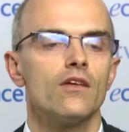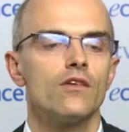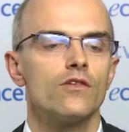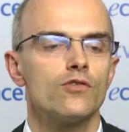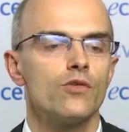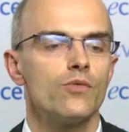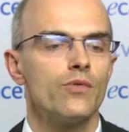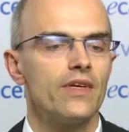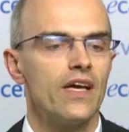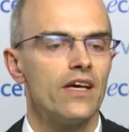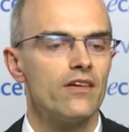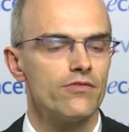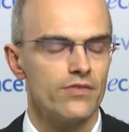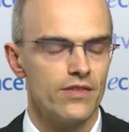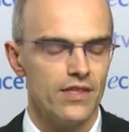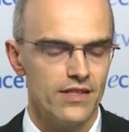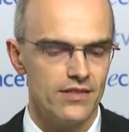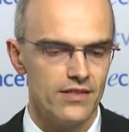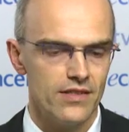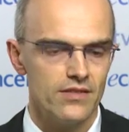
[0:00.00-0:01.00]
So we have
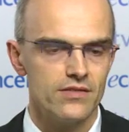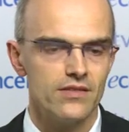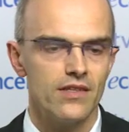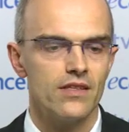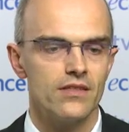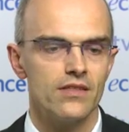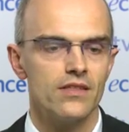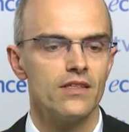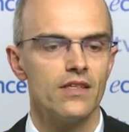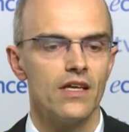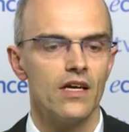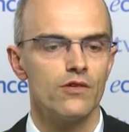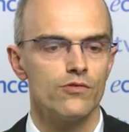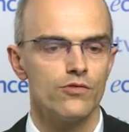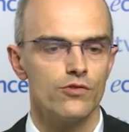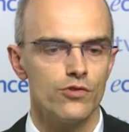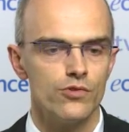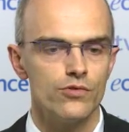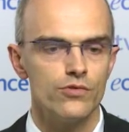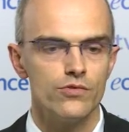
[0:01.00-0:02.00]
in this setting now
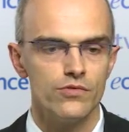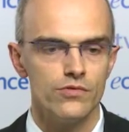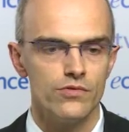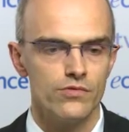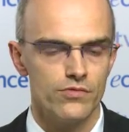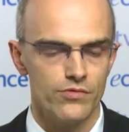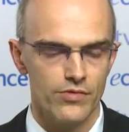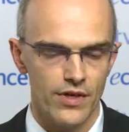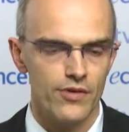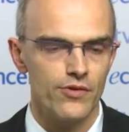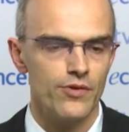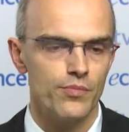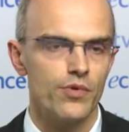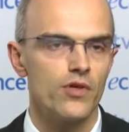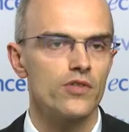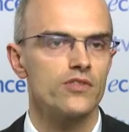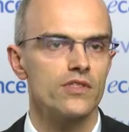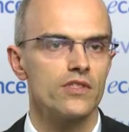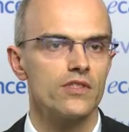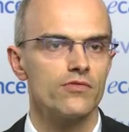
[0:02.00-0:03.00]
2 very
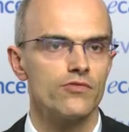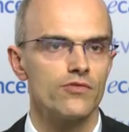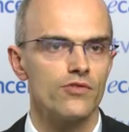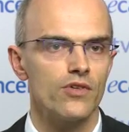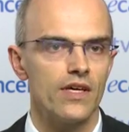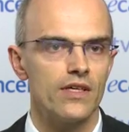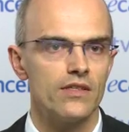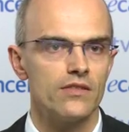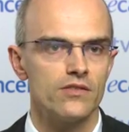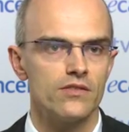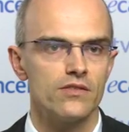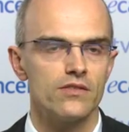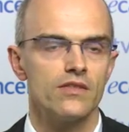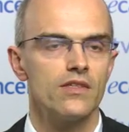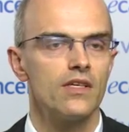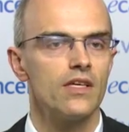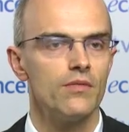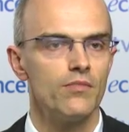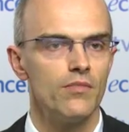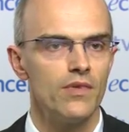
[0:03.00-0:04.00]
positive trials,
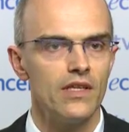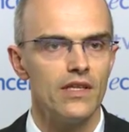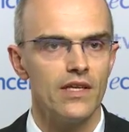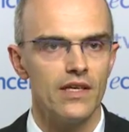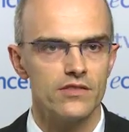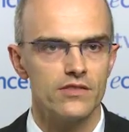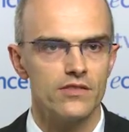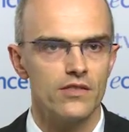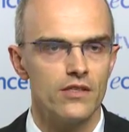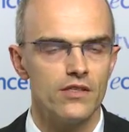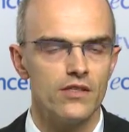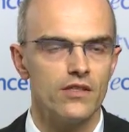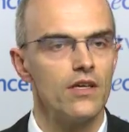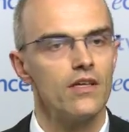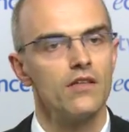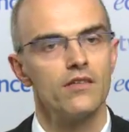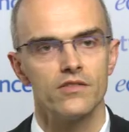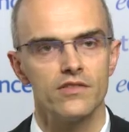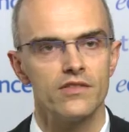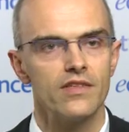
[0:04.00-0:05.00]
the EMILIA study
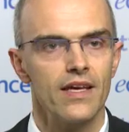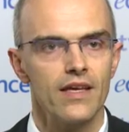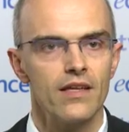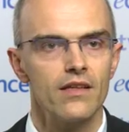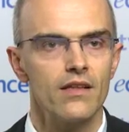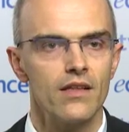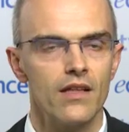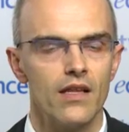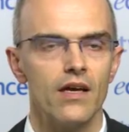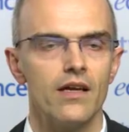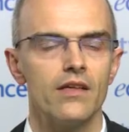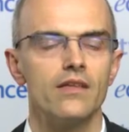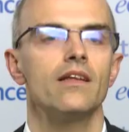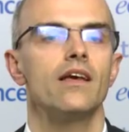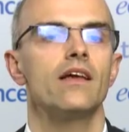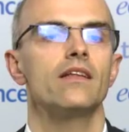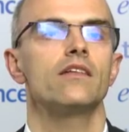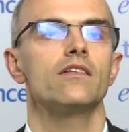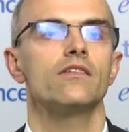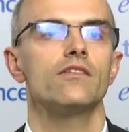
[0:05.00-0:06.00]
in second line
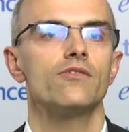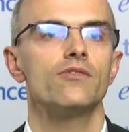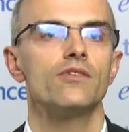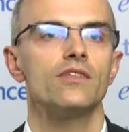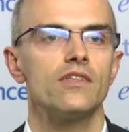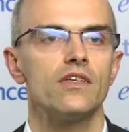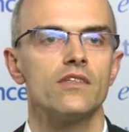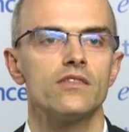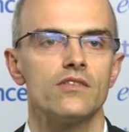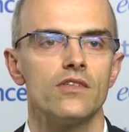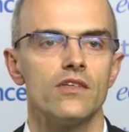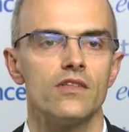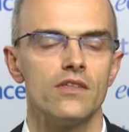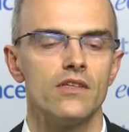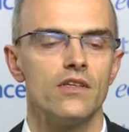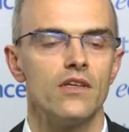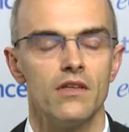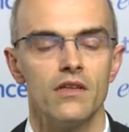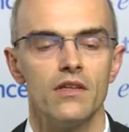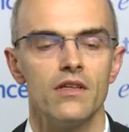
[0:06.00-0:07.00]
and the TH3RESA study
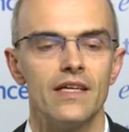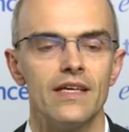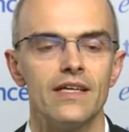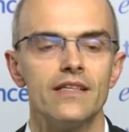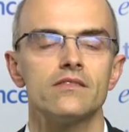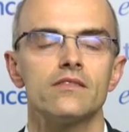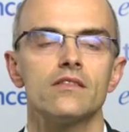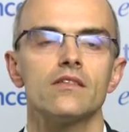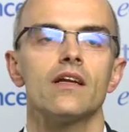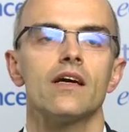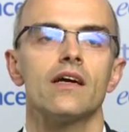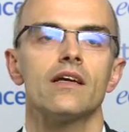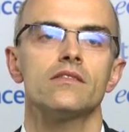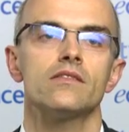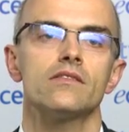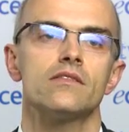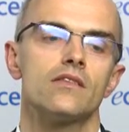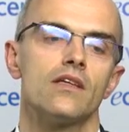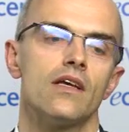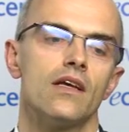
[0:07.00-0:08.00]
in later
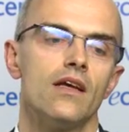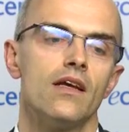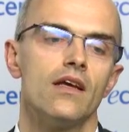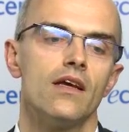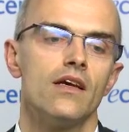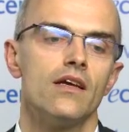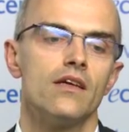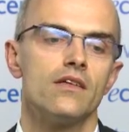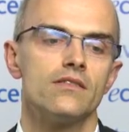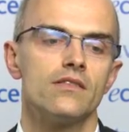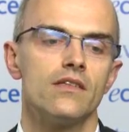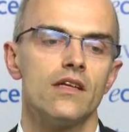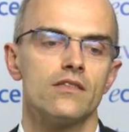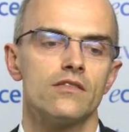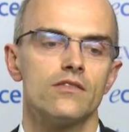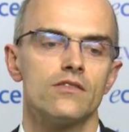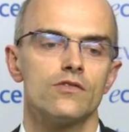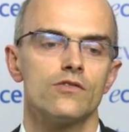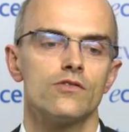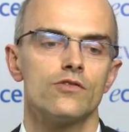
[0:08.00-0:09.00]
lines,
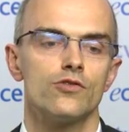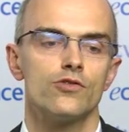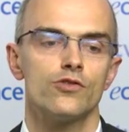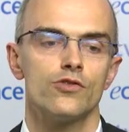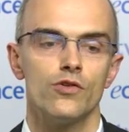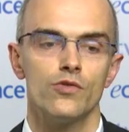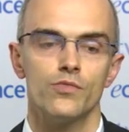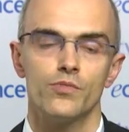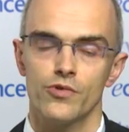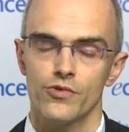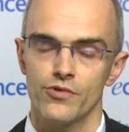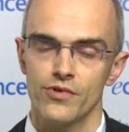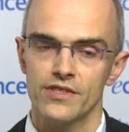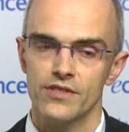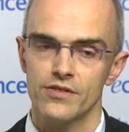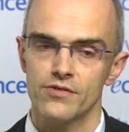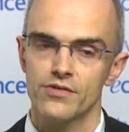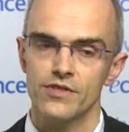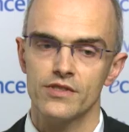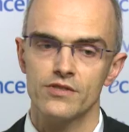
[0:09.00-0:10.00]
that show
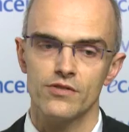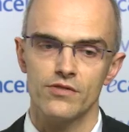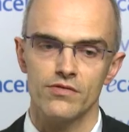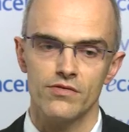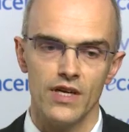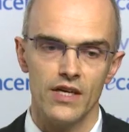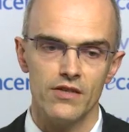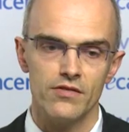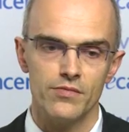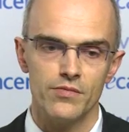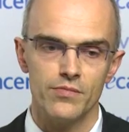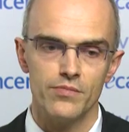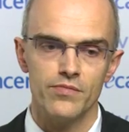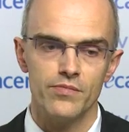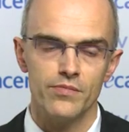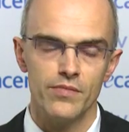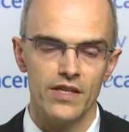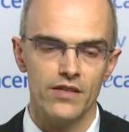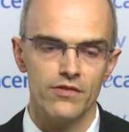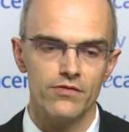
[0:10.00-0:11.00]
progression-free survival
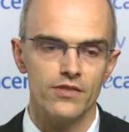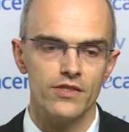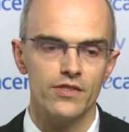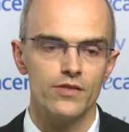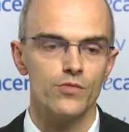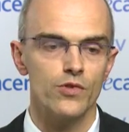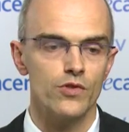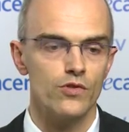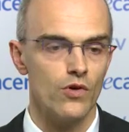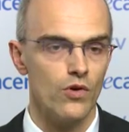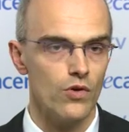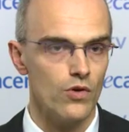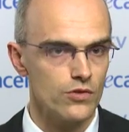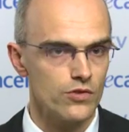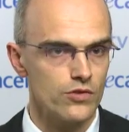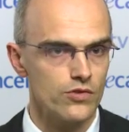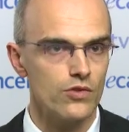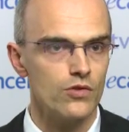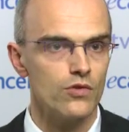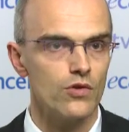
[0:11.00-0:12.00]
benefit, but
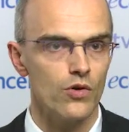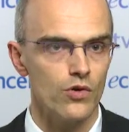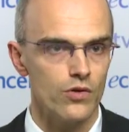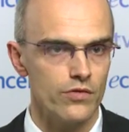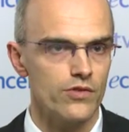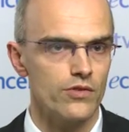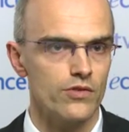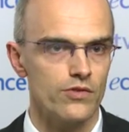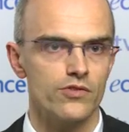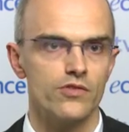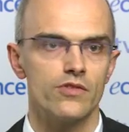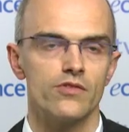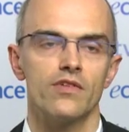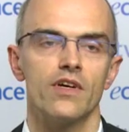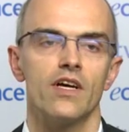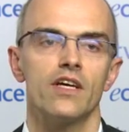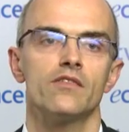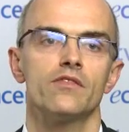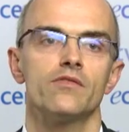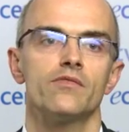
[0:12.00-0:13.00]
also overall
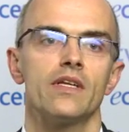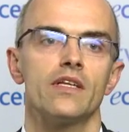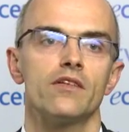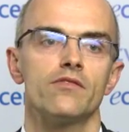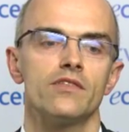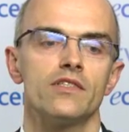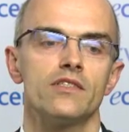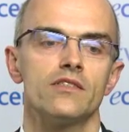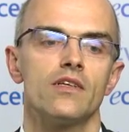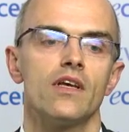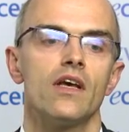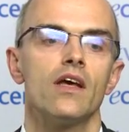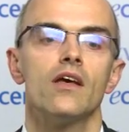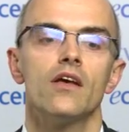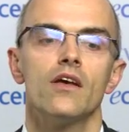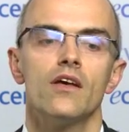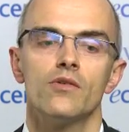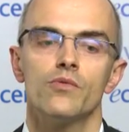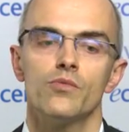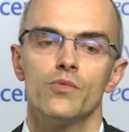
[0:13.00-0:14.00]
survival benefit
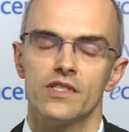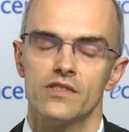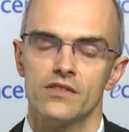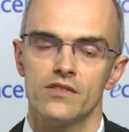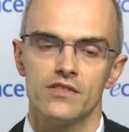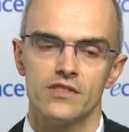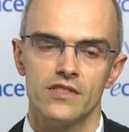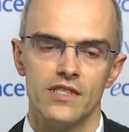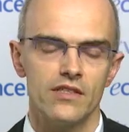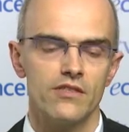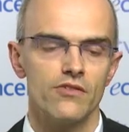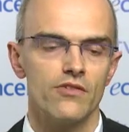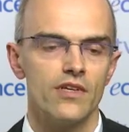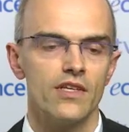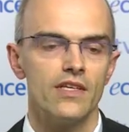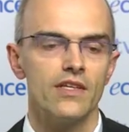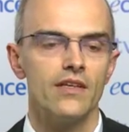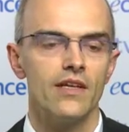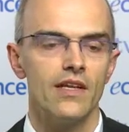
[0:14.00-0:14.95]
with generally